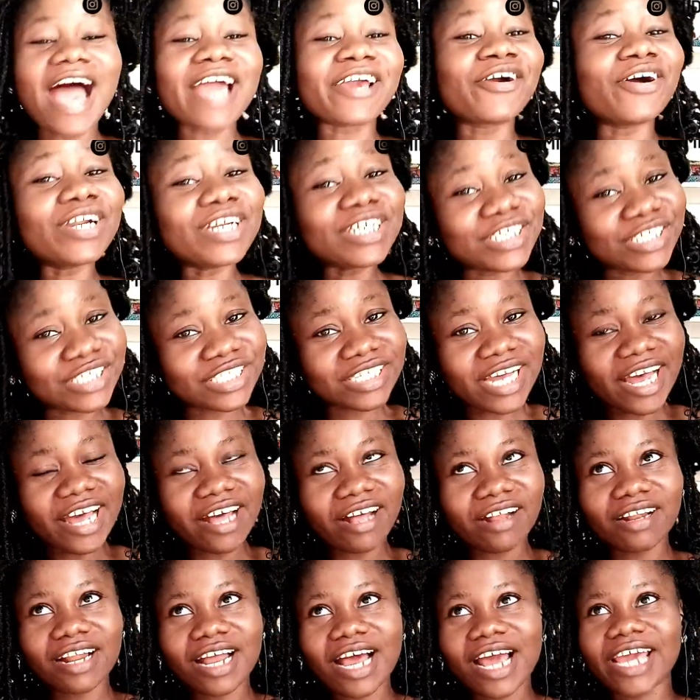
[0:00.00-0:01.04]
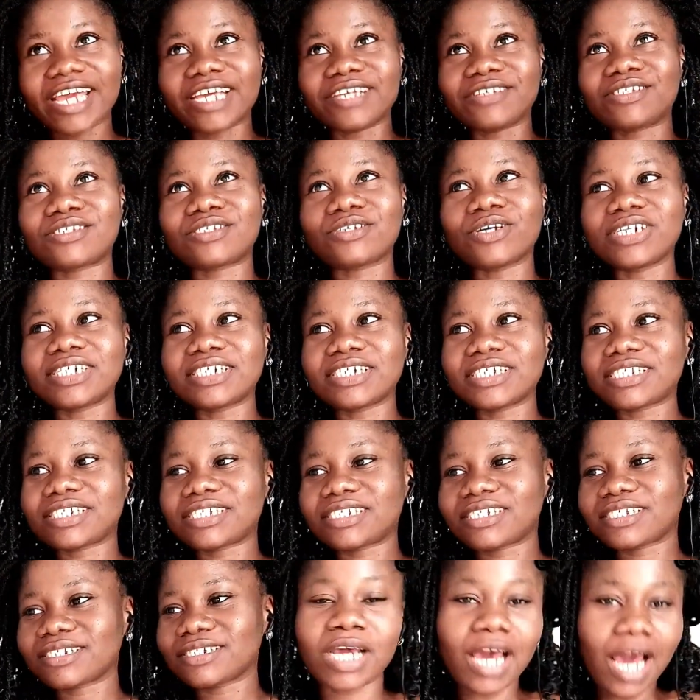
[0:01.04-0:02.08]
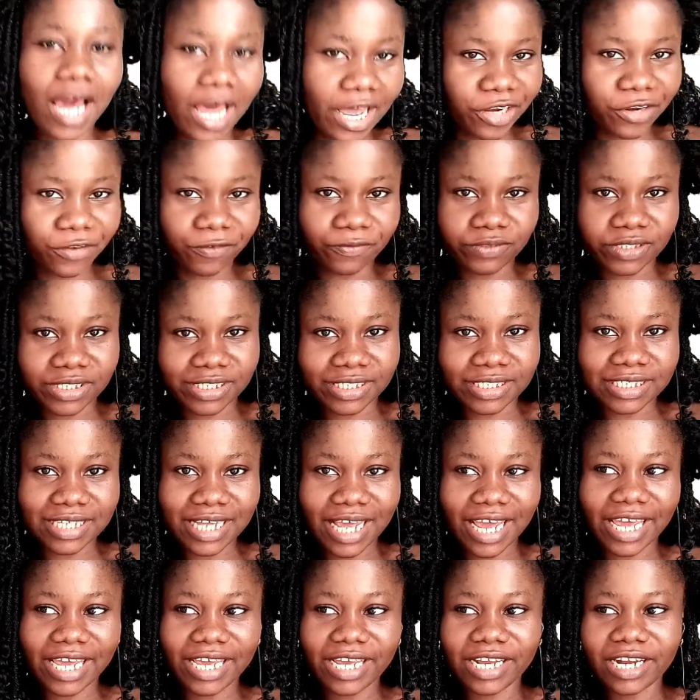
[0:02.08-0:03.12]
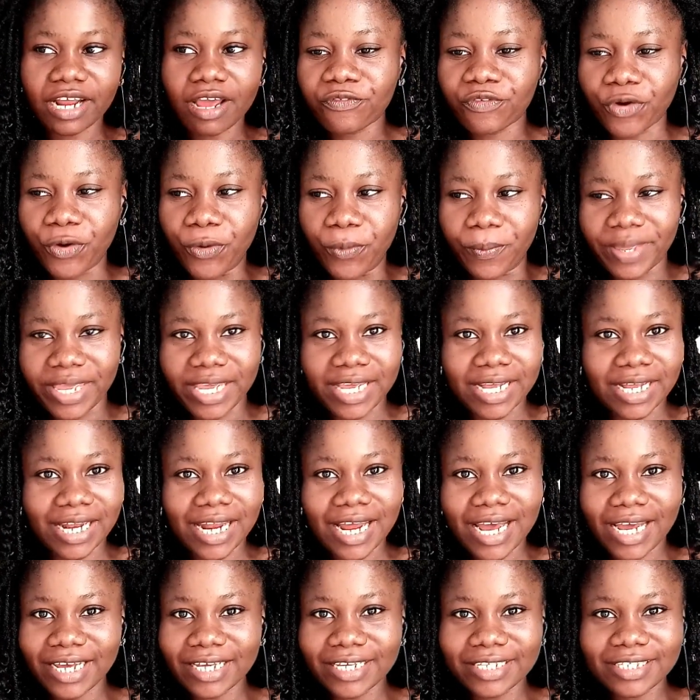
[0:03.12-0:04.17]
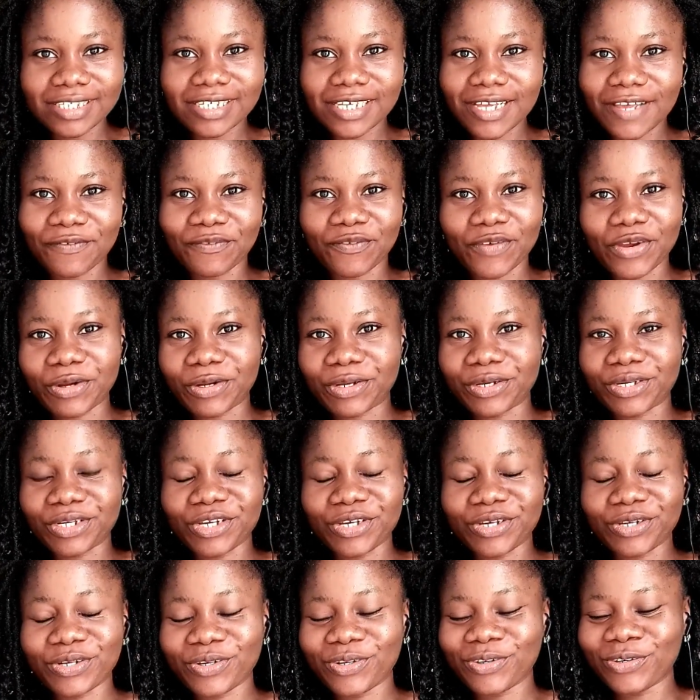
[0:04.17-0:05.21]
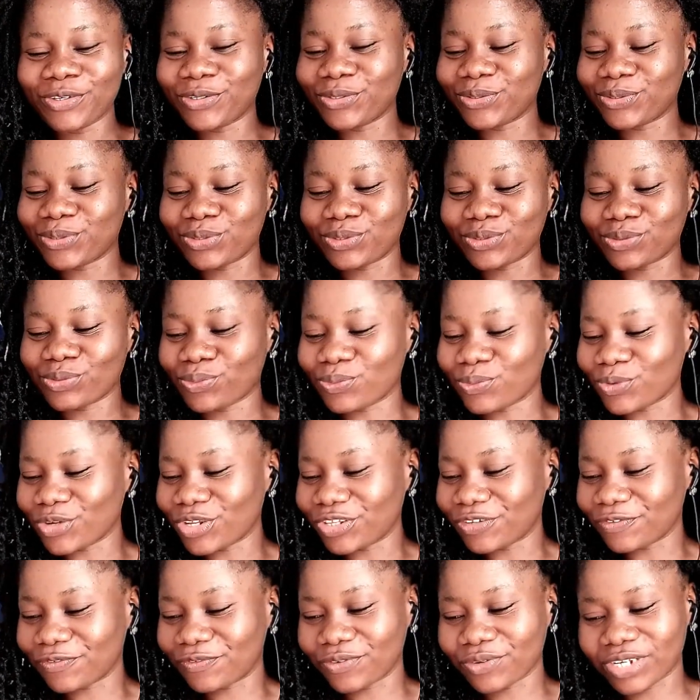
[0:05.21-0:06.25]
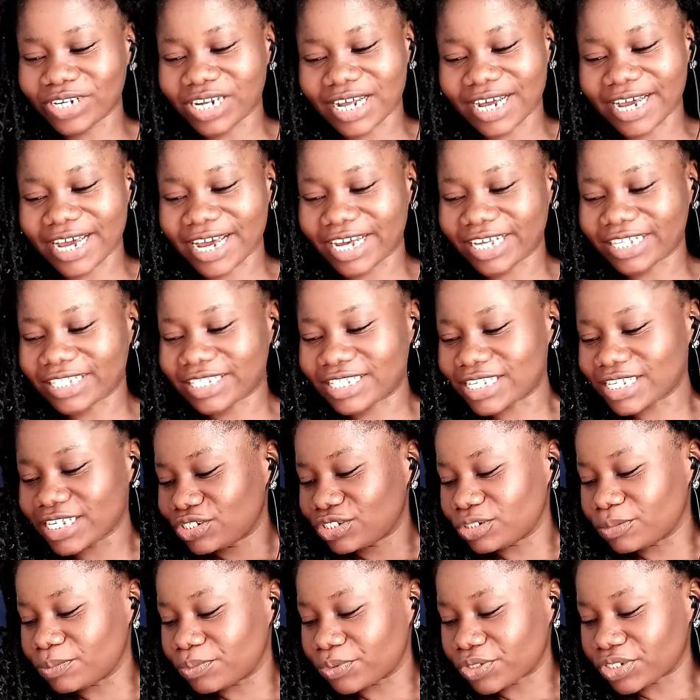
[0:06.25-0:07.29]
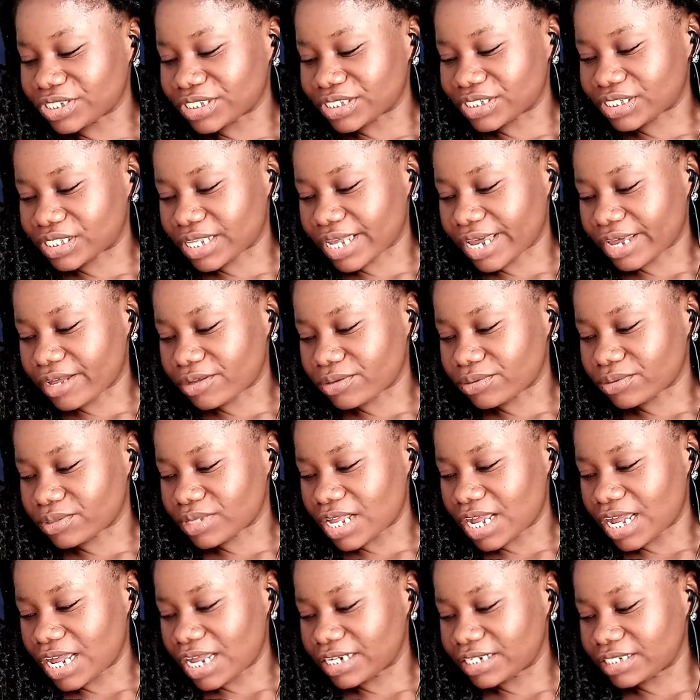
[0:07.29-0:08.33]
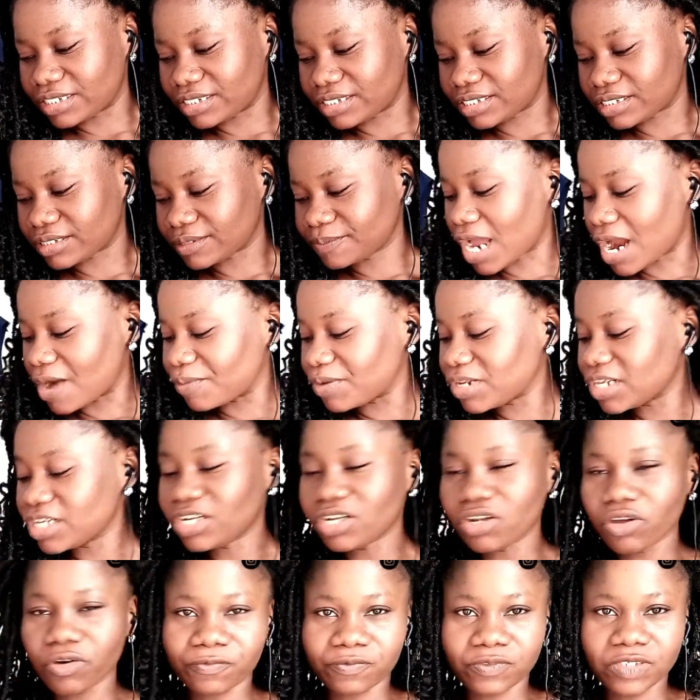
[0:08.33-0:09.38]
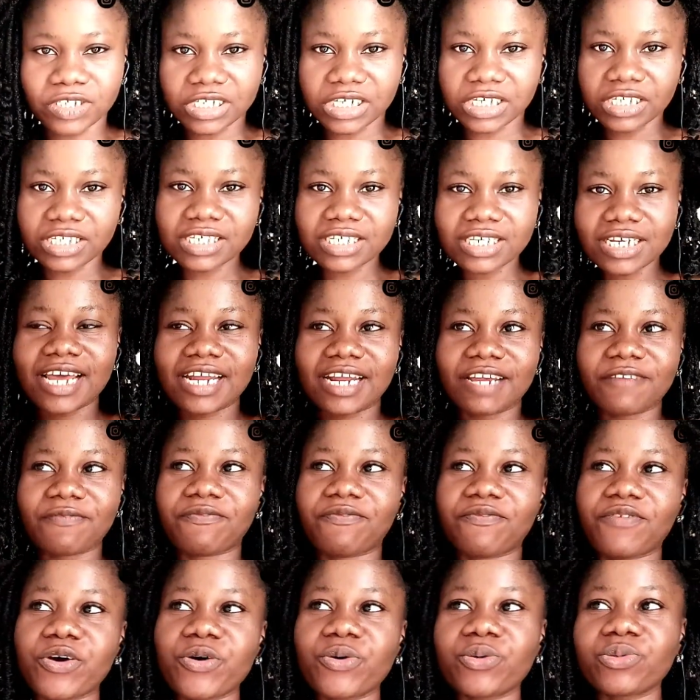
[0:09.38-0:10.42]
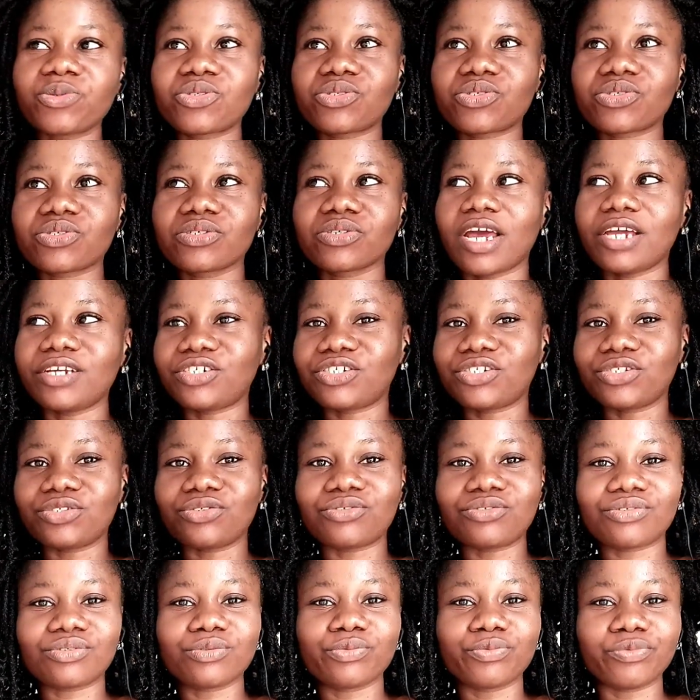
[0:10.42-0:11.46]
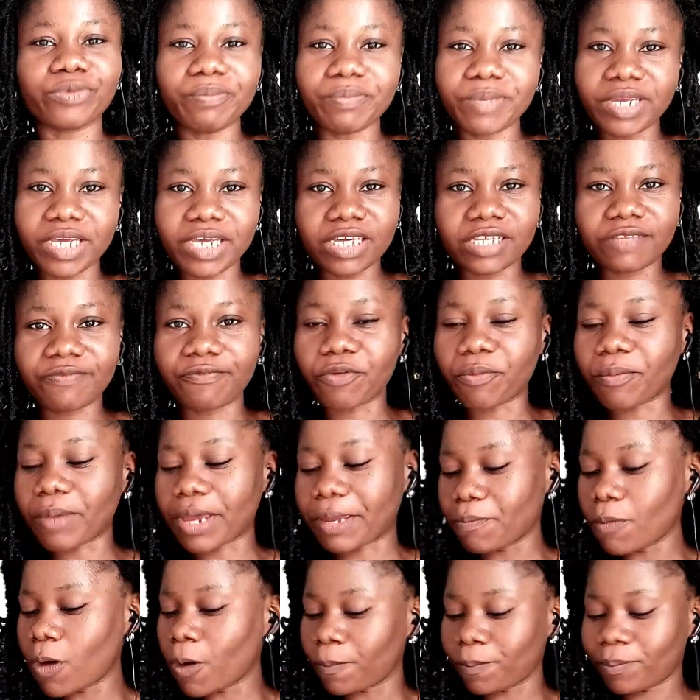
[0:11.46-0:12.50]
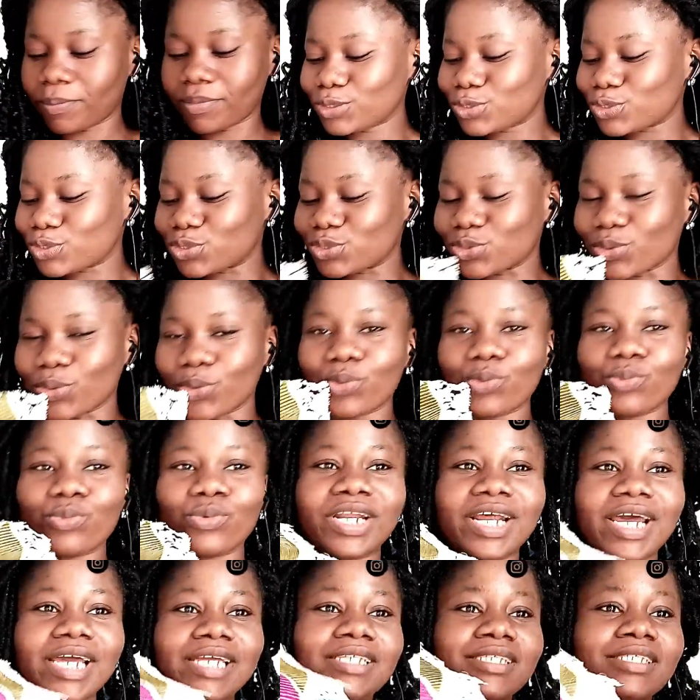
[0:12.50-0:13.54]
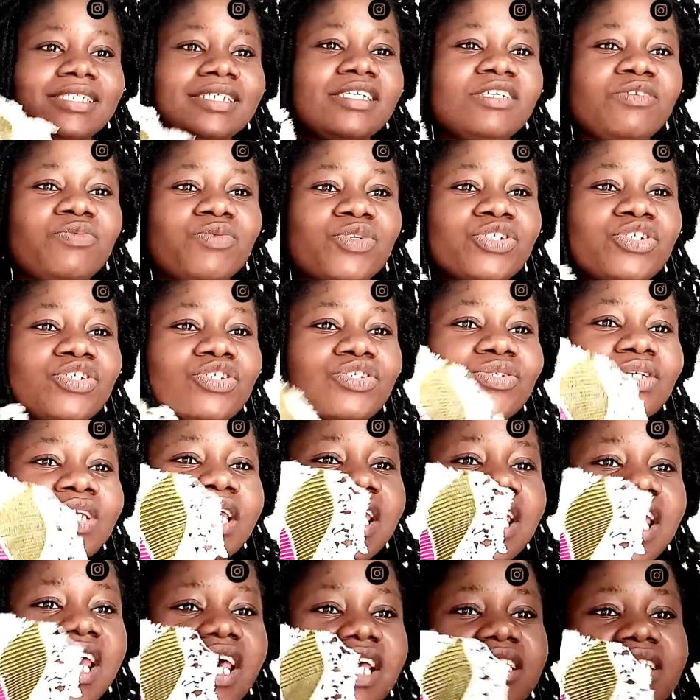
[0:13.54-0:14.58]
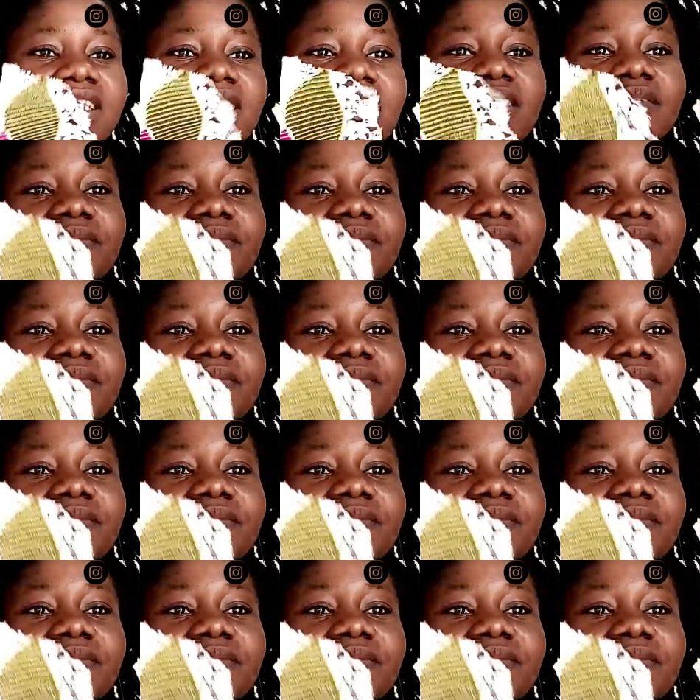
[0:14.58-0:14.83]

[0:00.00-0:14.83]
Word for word: i got a style i saw this kind of design from a client a very good wonderful client she brought the style and i really loved it and i felt i should remake it for my mom so what i did was to get